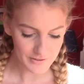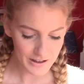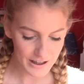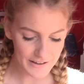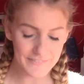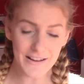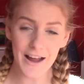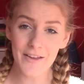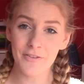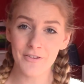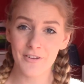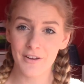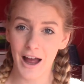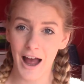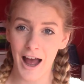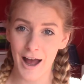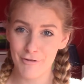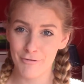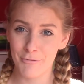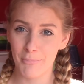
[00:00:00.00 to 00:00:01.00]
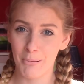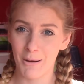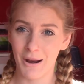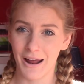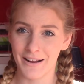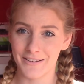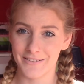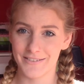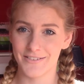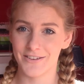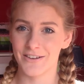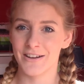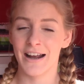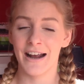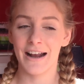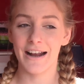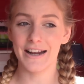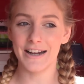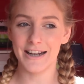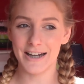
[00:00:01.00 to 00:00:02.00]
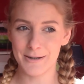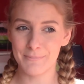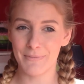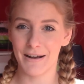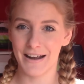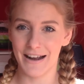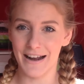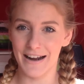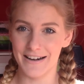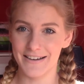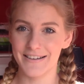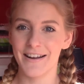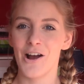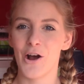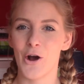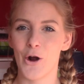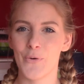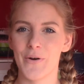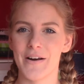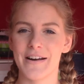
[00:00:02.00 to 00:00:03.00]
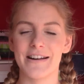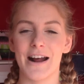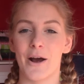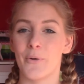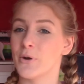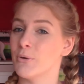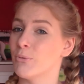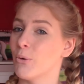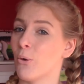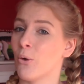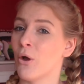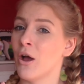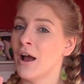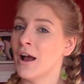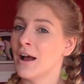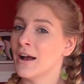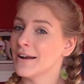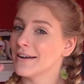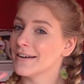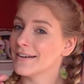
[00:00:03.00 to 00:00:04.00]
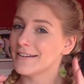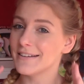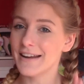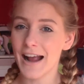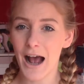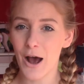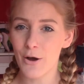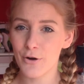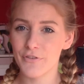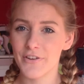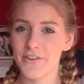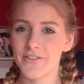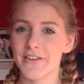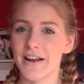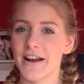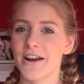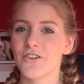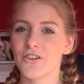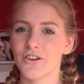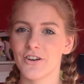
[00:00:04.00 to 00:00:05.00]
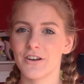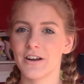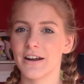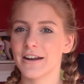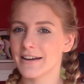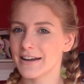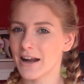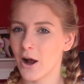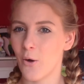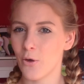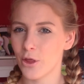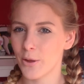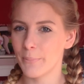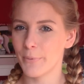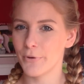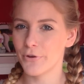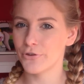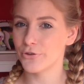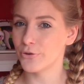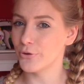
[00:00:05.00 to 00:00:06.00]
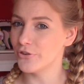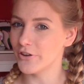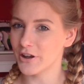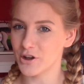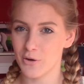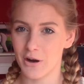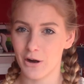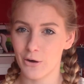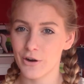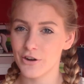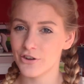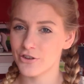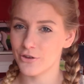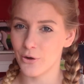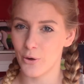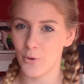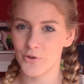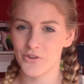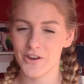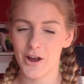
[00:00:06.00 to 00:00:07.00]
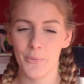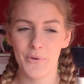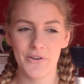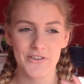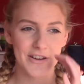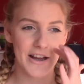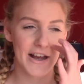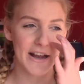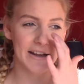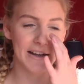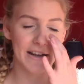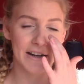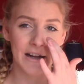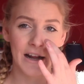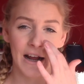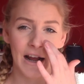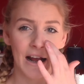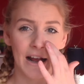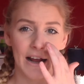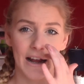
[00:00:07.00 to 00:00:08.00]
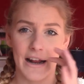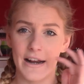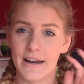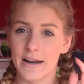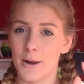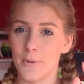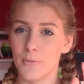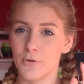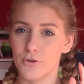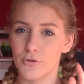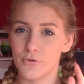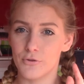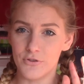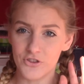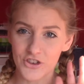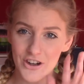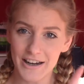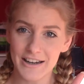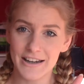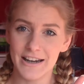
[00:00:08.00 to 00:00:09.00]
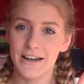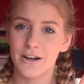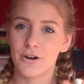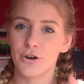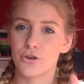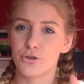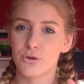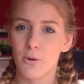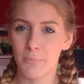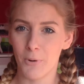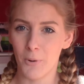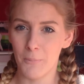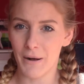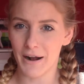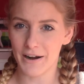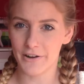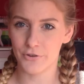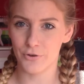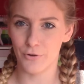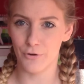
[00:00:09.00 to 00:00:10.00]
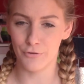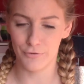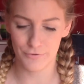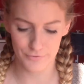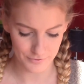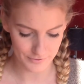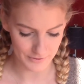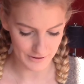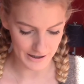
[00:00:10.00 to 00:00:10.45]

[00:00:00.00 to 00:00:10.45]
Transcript: Then I've planned in my head already that we will get out of the station, get on the bus to Segura Lodge, the hotel we're staying in, and check in, drop our bags off,